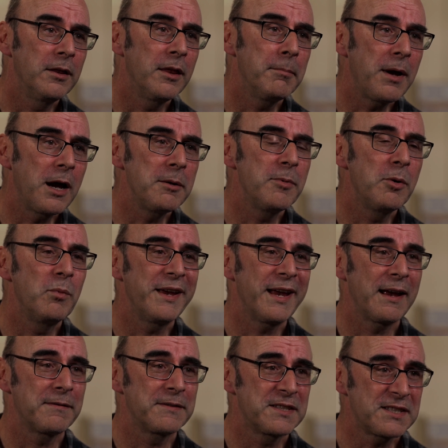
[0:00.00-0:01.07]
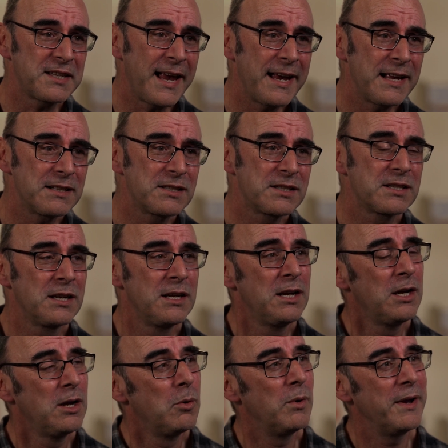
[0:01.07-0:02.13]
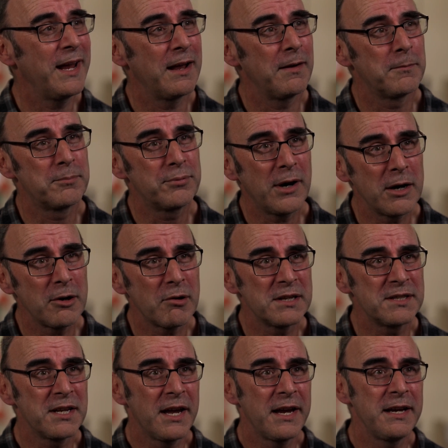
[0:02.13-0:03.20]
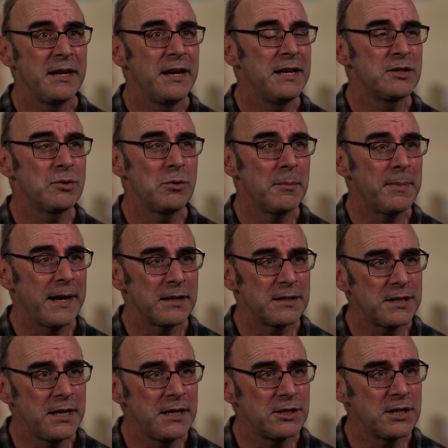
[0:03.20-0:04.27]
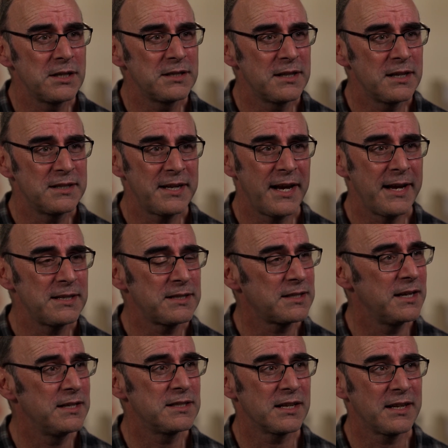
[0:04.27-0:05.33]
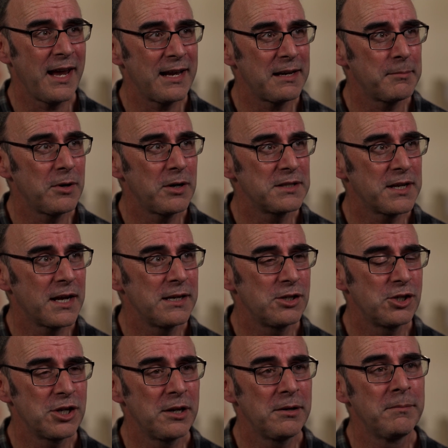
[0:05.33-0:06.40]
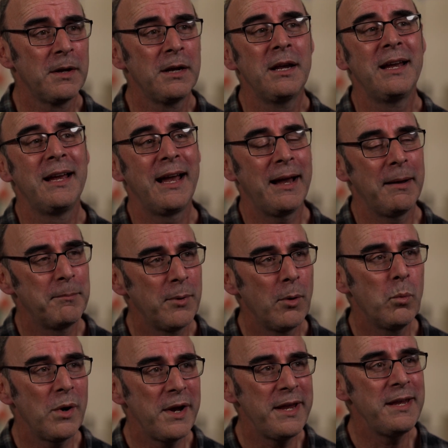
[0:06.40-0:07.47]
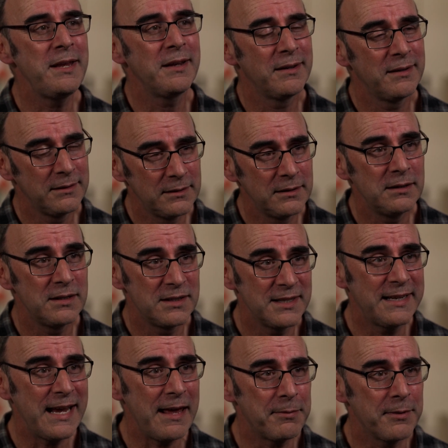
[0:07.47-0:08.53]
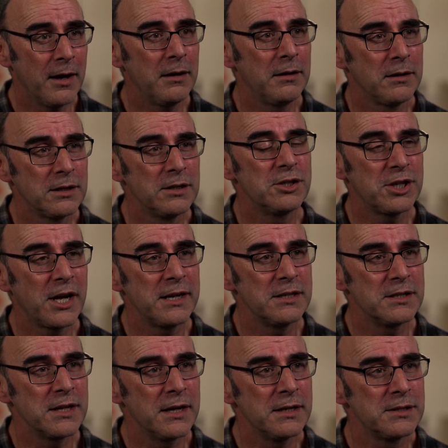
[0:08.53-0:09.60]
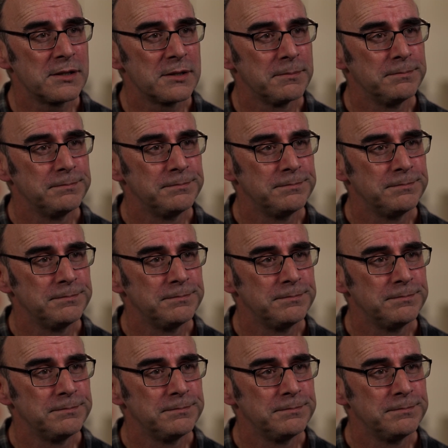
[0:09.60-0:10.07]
At the moment we have SATs, we have Progress 8, it's all about teaching to the test, it's academisation, but we, together, can change this.